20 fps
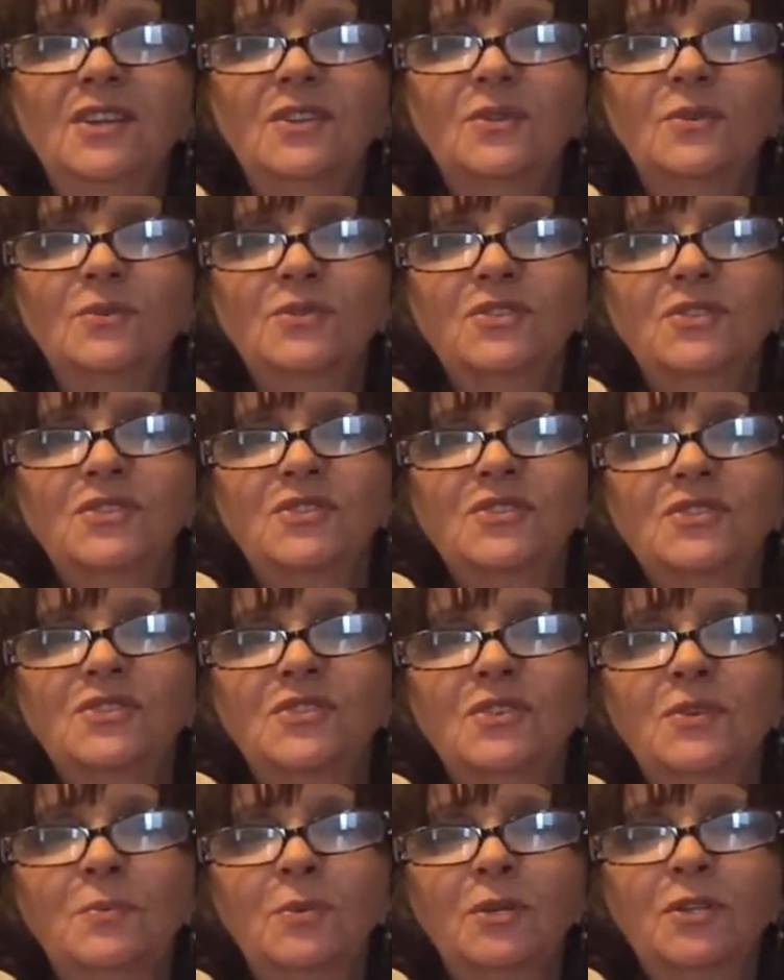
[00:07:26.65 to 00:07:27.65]
Those are
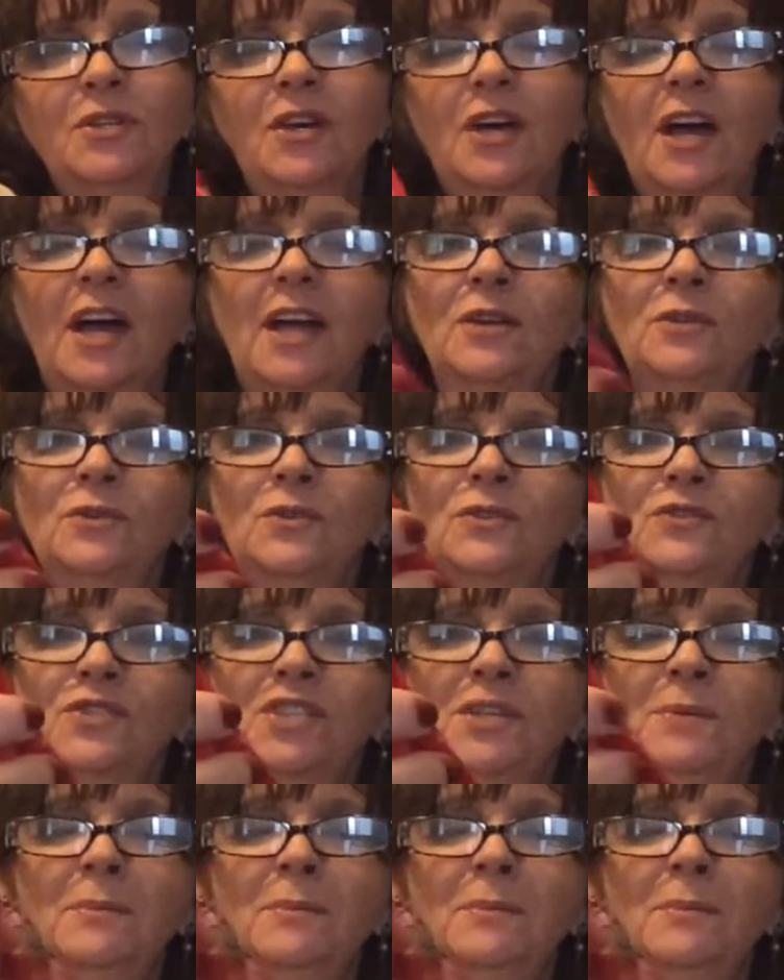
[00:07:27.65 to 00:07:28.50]
super cute. I don't know if she